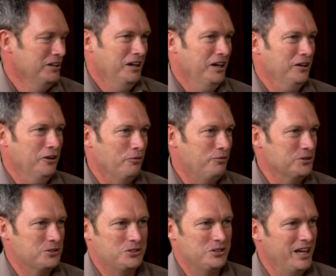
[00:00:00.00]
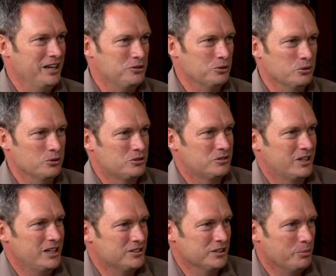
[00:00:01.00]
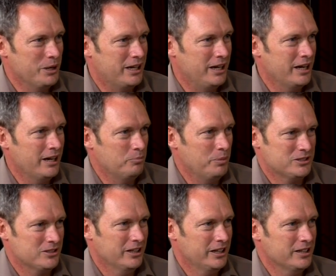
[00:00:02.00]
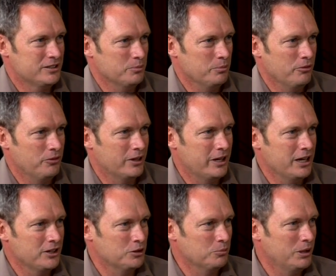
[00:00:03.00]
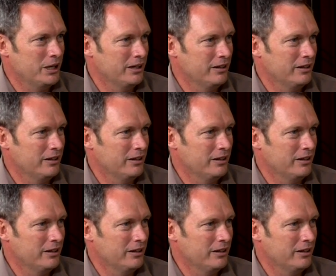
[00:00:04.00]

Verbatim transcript: in the office, outdoors, kids in the backyard, basically gets them off the couch and, and playing. And